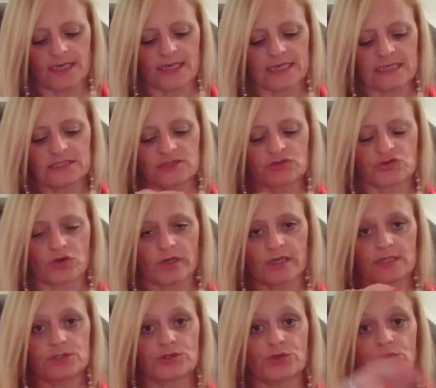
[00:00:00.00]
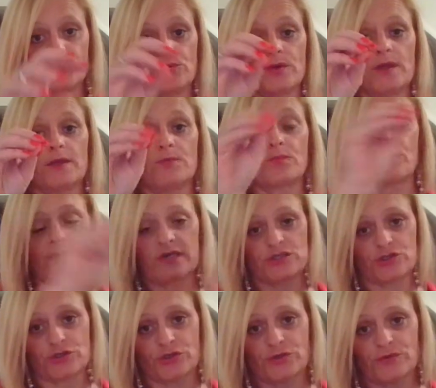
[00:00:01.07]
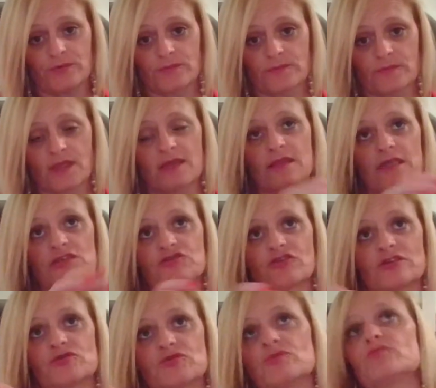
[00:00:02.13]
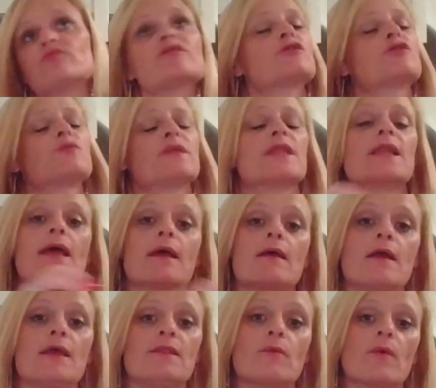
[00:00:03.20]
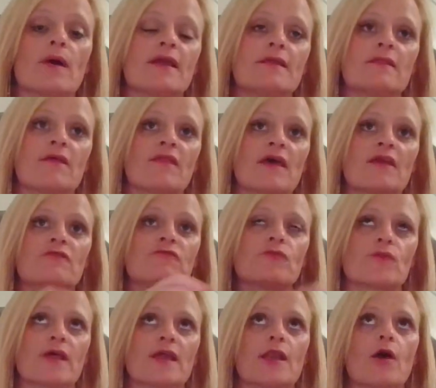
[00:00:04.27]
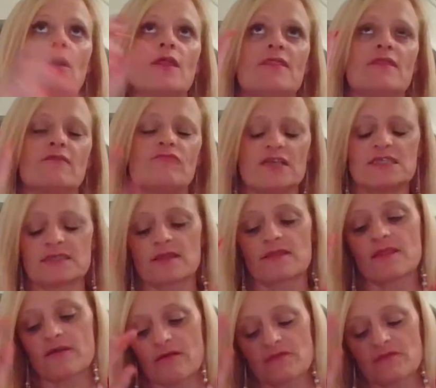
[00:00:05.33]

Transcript: is trying to impress you, and they're trying to impress you in the way that they feel they know, and the reason they're